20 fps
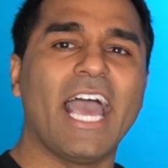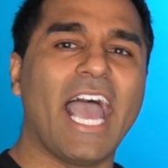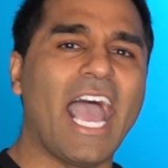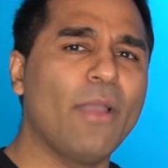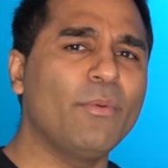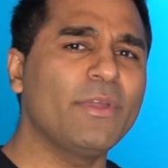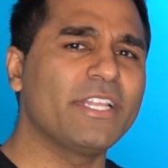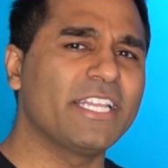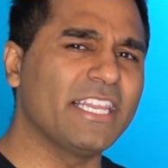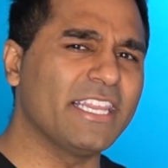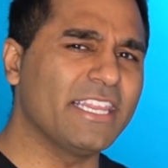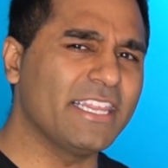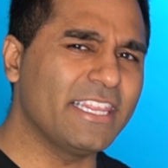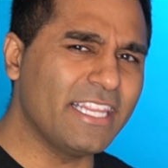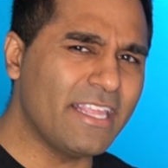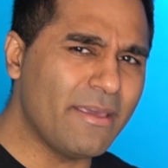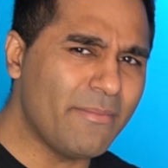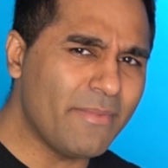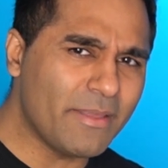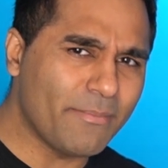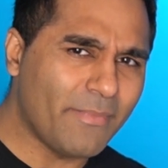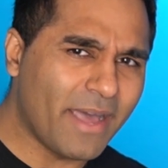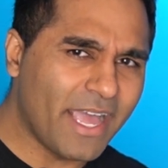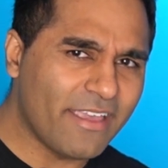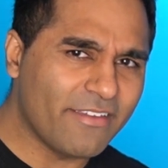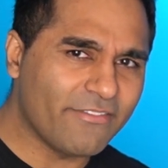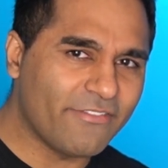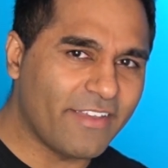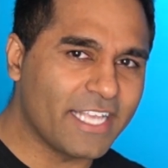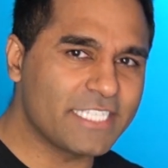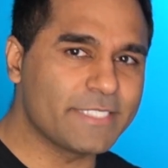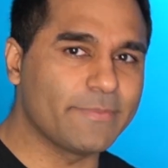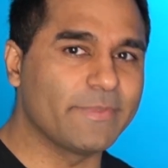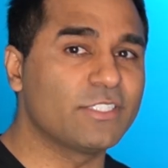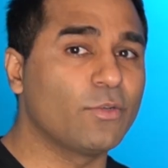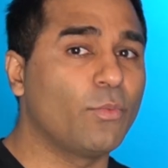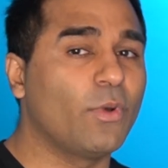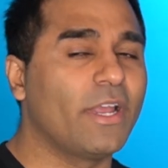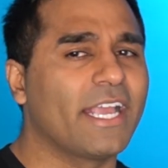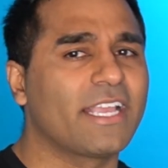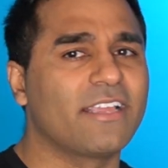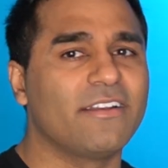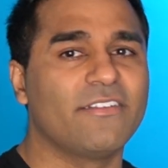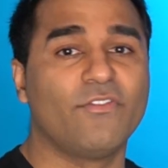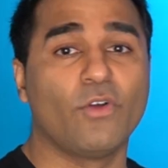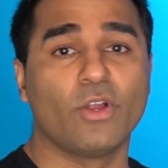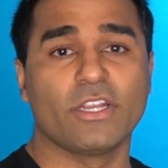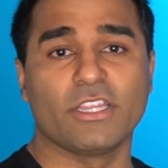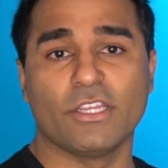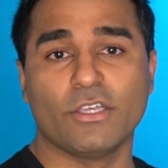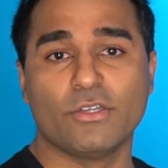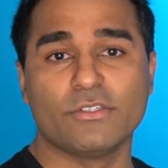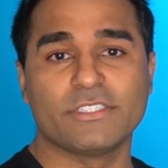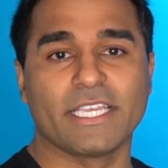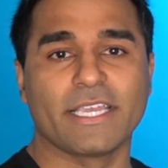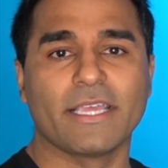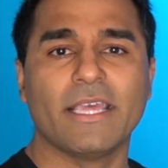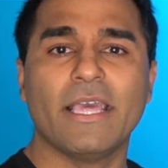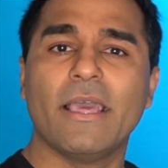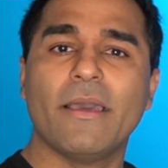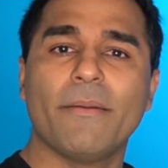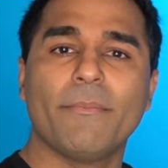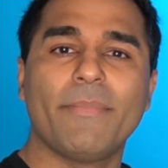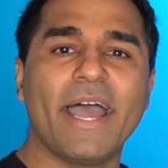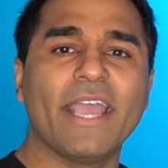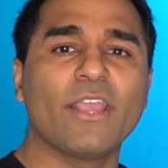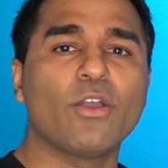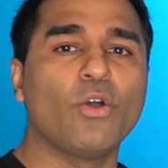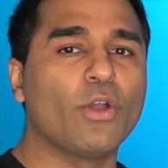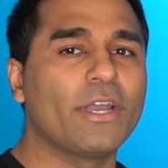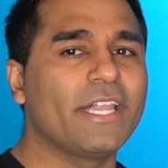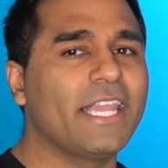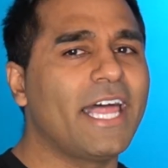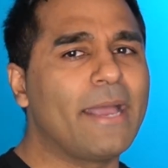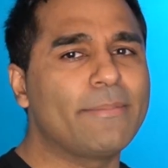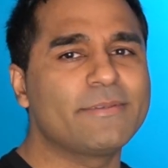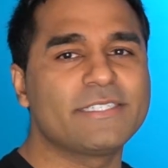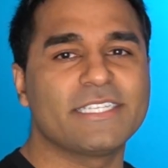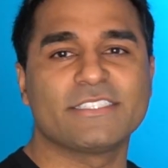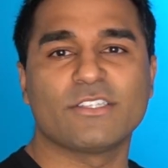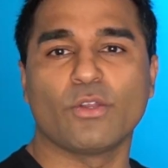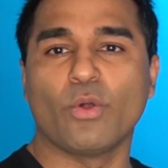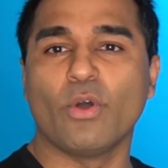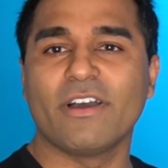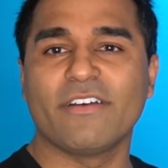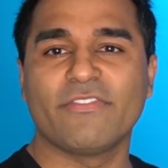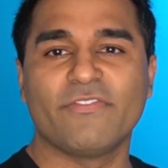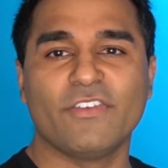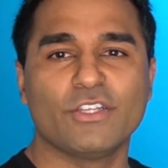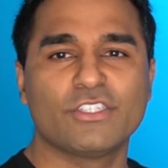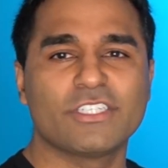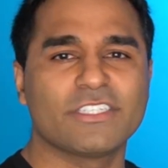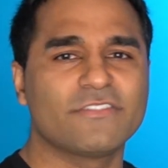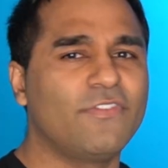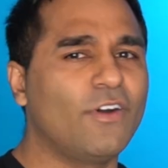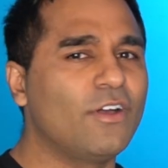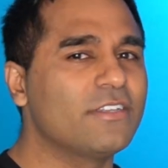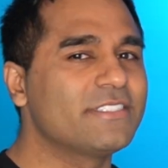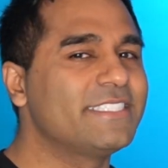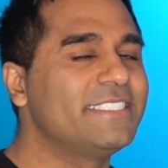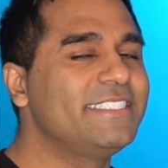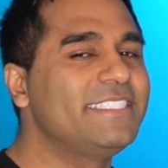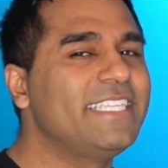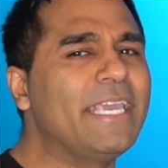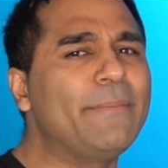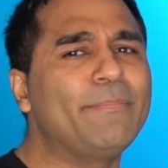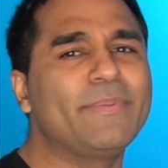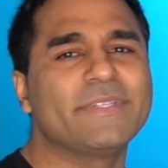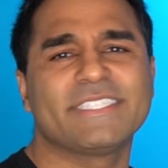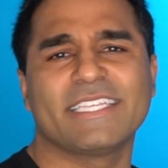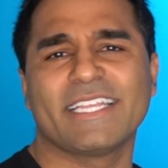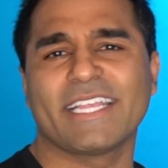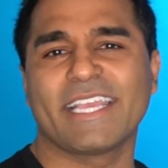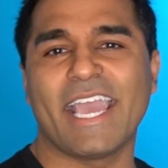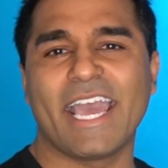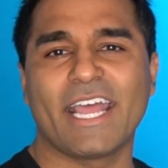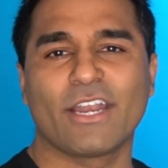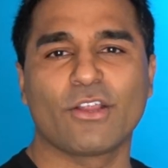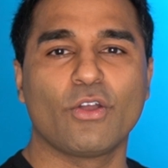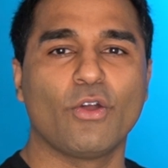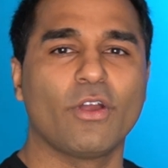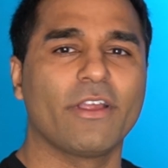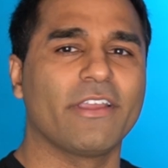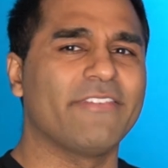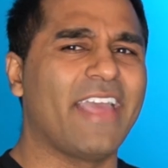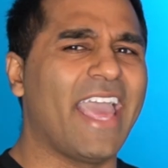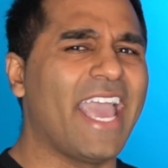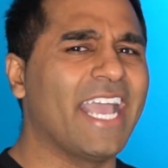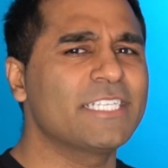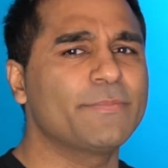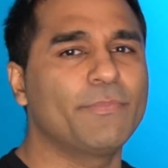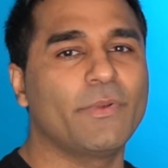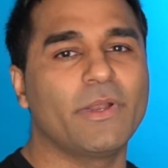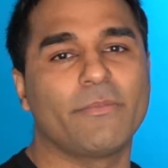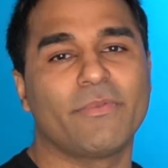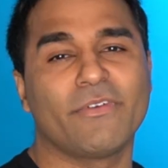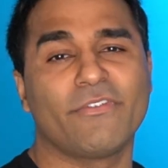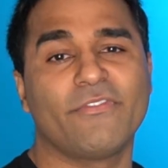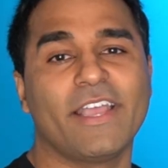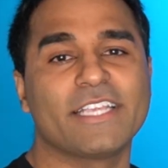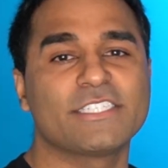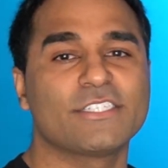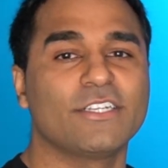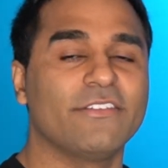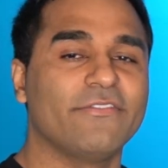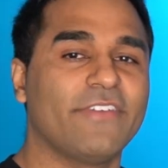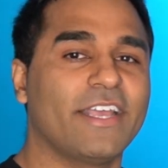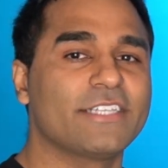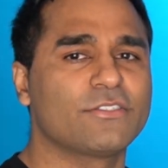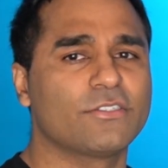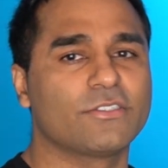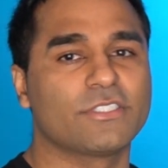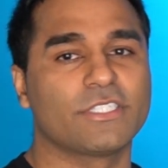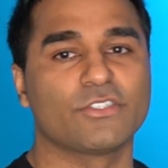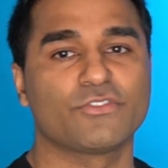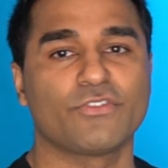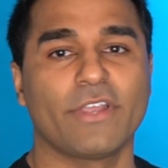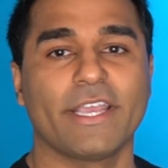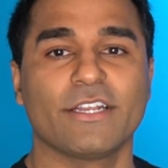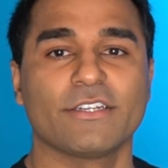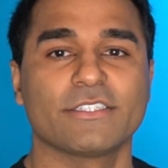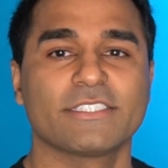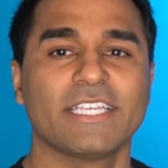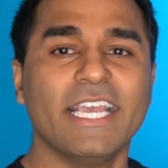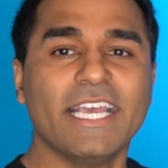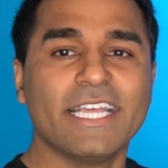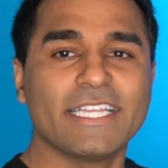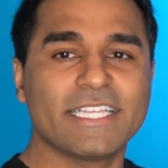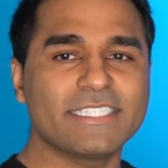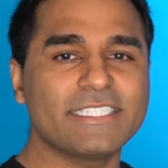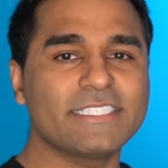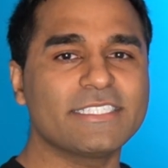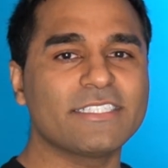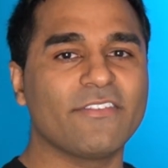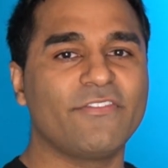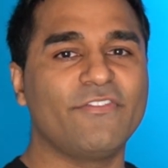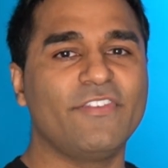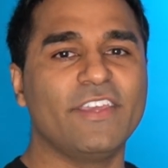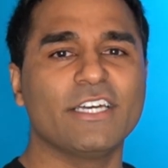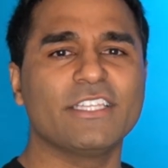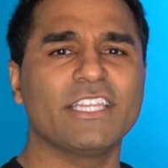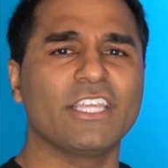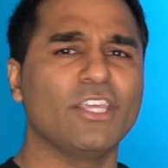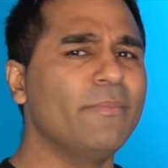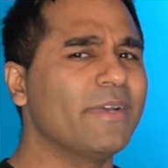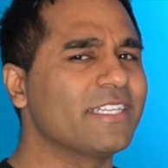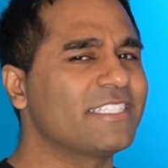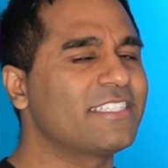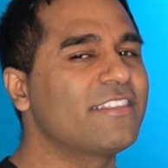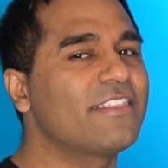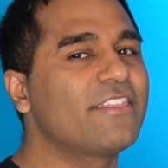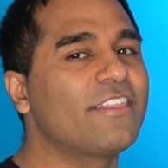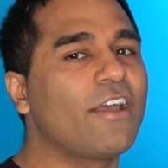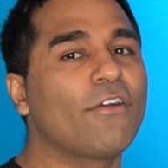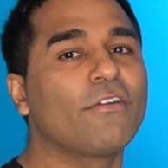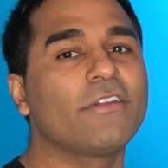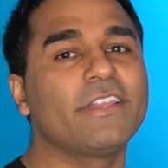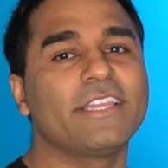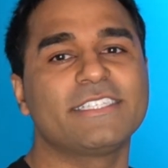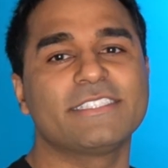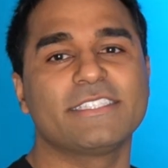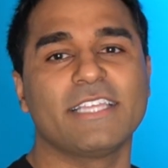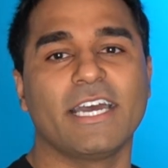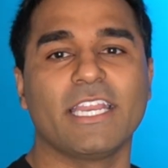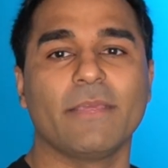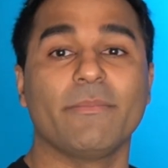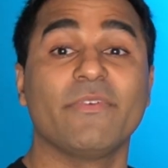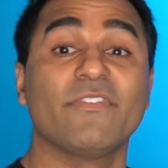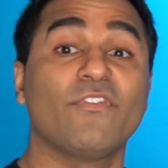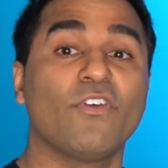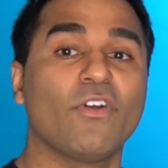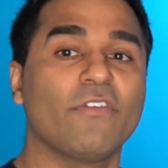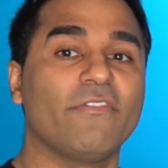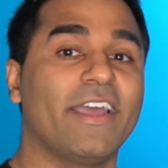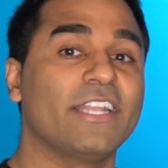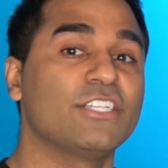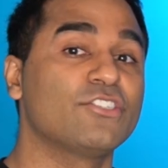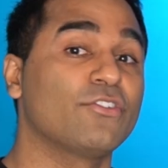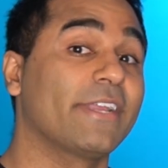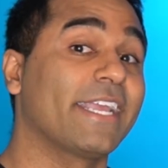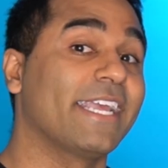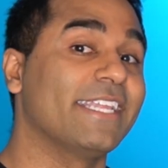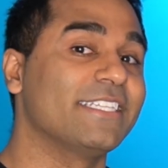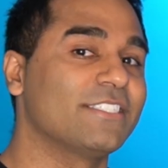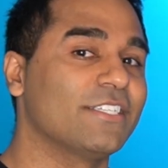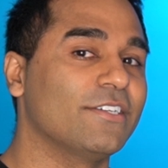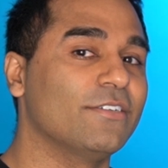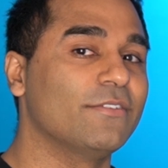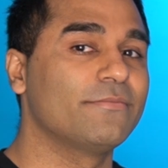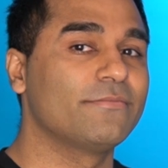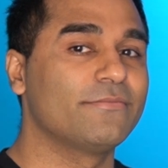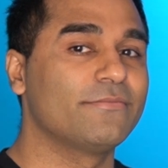I would limit my investment to what I can afford losing. Buying oil options and oil futures falls deep into the category of expert and professional investors and traders. This is a field that you must thoroughly study before venturing into.